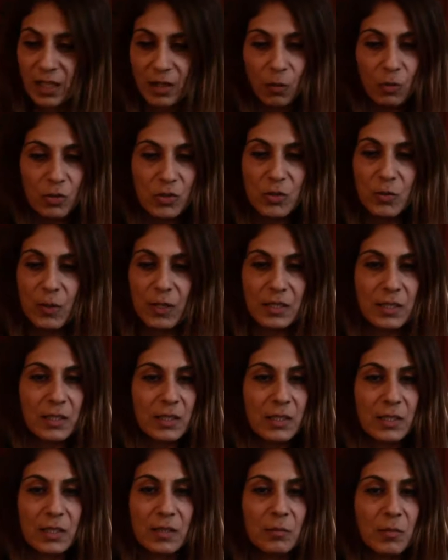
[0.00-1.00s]
also I
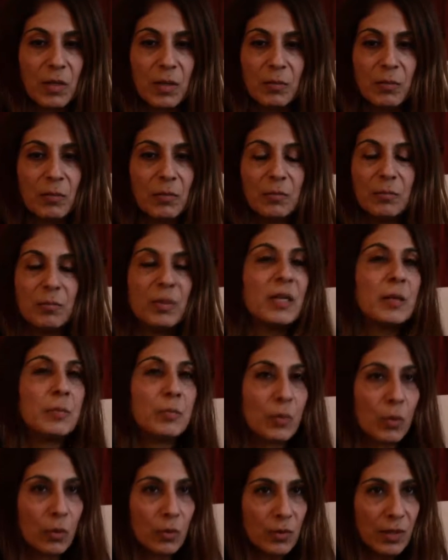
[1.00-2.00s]
did big
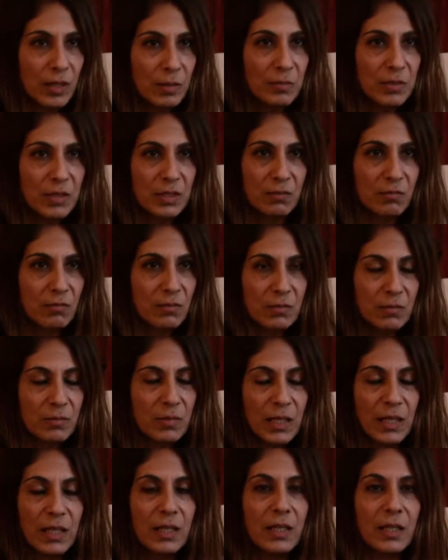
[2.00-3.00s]
programs and
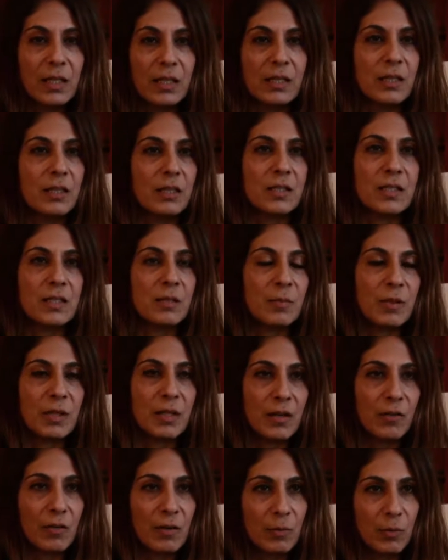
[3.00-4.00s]

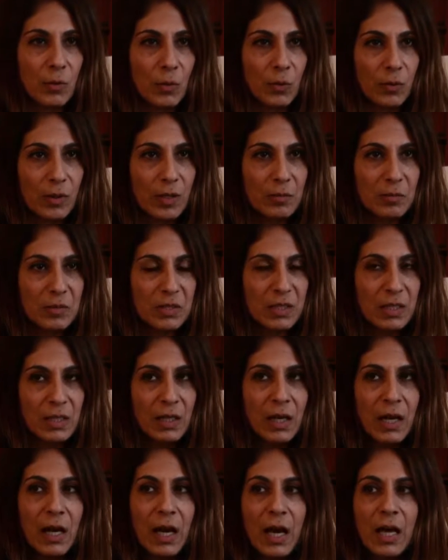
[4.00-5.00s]
interdisciplinary programs.
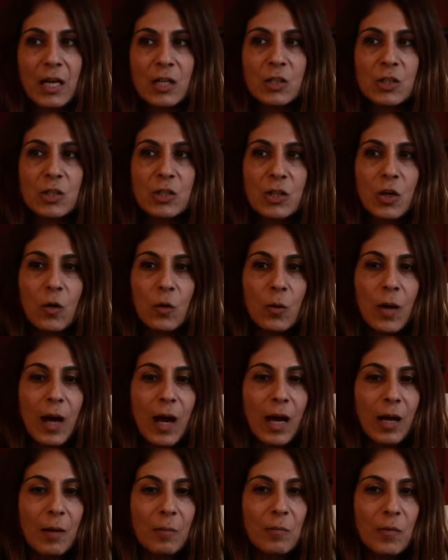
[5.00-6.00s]
So
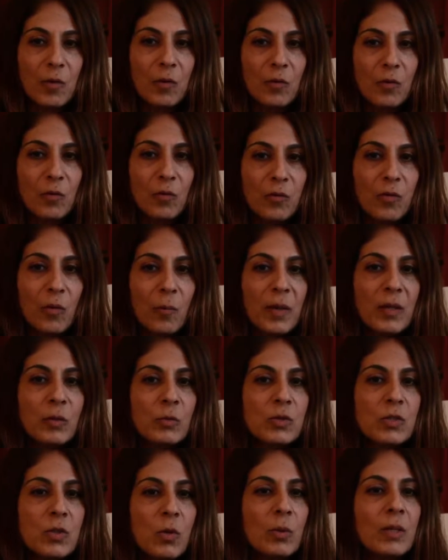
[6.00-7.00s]
for me
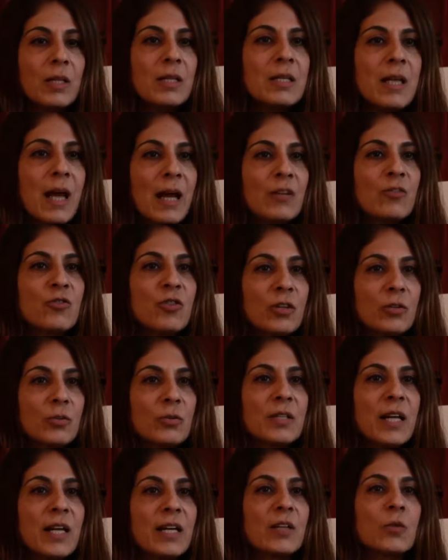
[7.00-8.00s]
it was only natural to
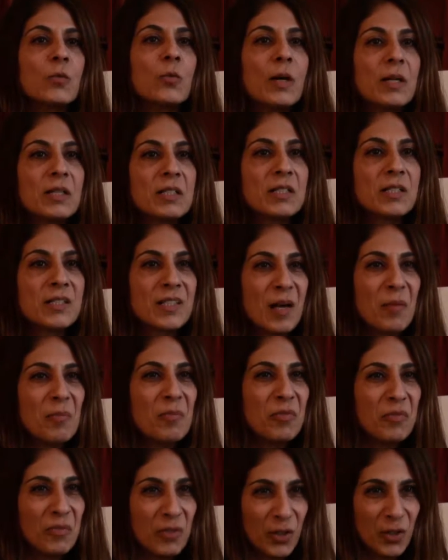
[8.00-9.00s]
take it one
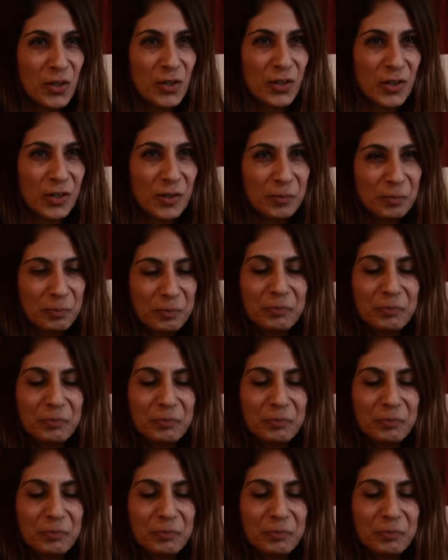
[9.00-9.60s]
step further.